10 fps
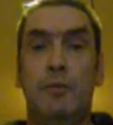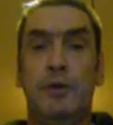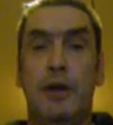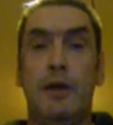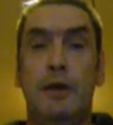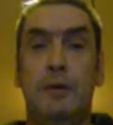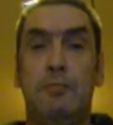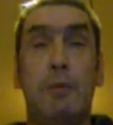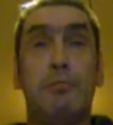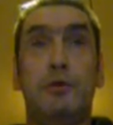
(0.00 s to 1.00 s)
with a
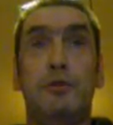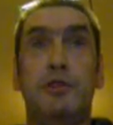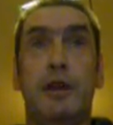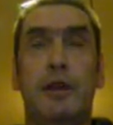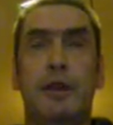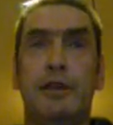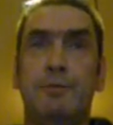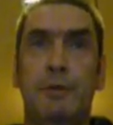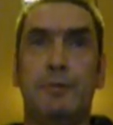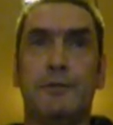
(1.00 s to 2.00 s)
bamboo stick and gets
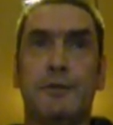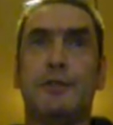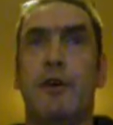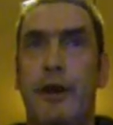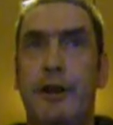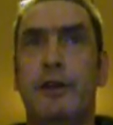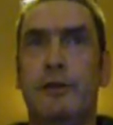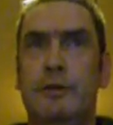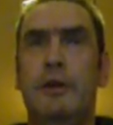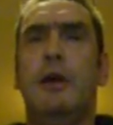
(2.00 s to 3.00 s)
people to sign it
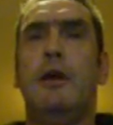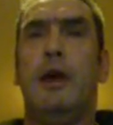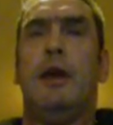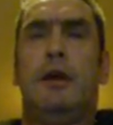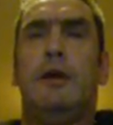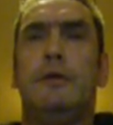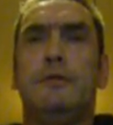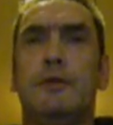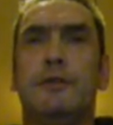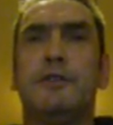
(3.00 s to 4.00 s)
and
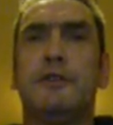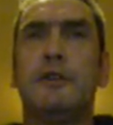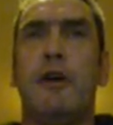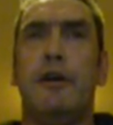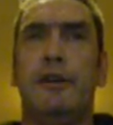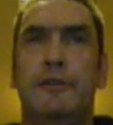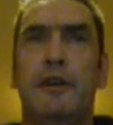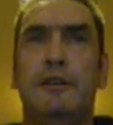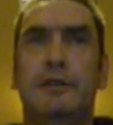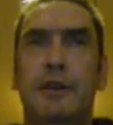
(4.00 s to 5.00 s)
does kind
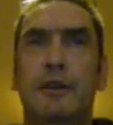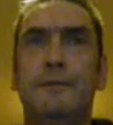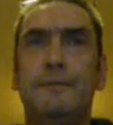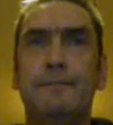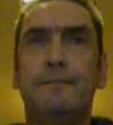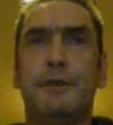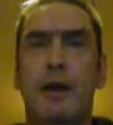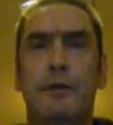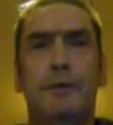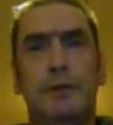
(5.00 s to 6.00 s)
things.
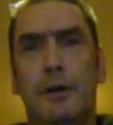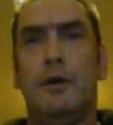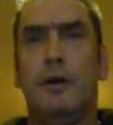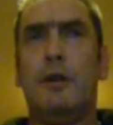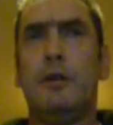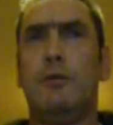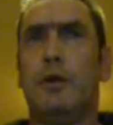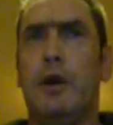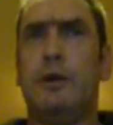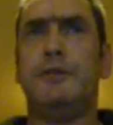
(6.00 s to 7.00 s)
So I think you ought
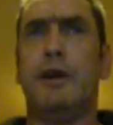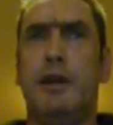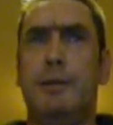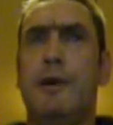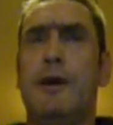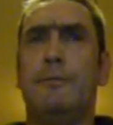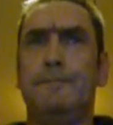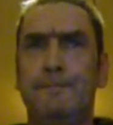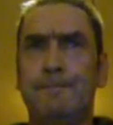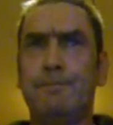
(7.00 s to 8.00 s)
to go and check him out.
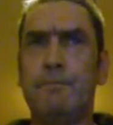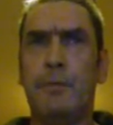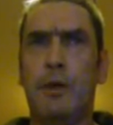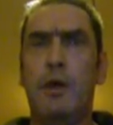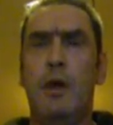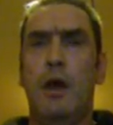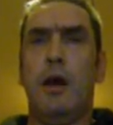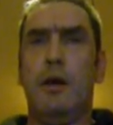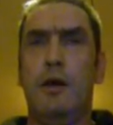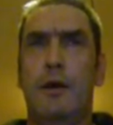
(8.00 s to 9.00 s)

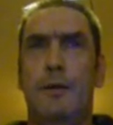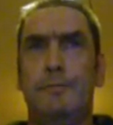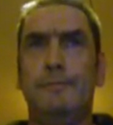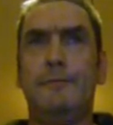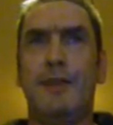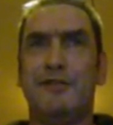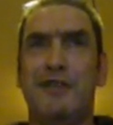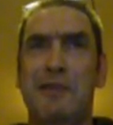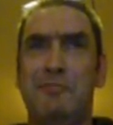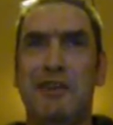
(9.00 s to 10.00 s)
Um, whereas
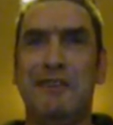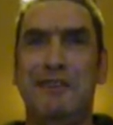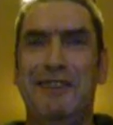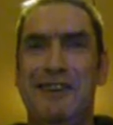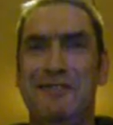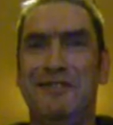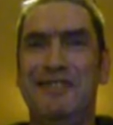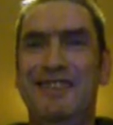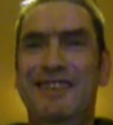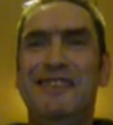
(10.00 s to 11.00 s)
Nate Pinky Videos,
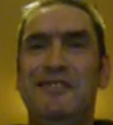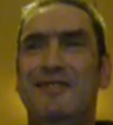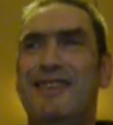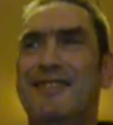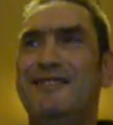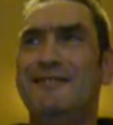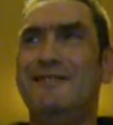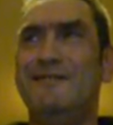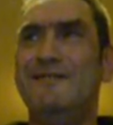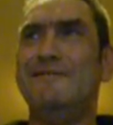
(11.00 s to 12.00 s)
no,
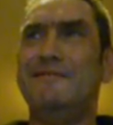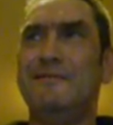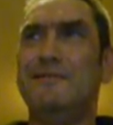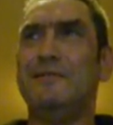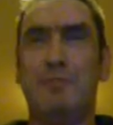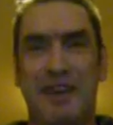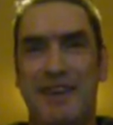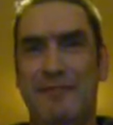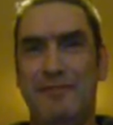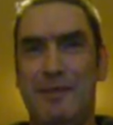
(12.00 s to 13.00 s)
the
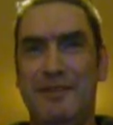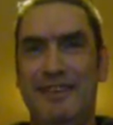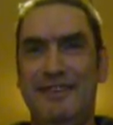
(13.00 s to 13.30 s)
Pinky family.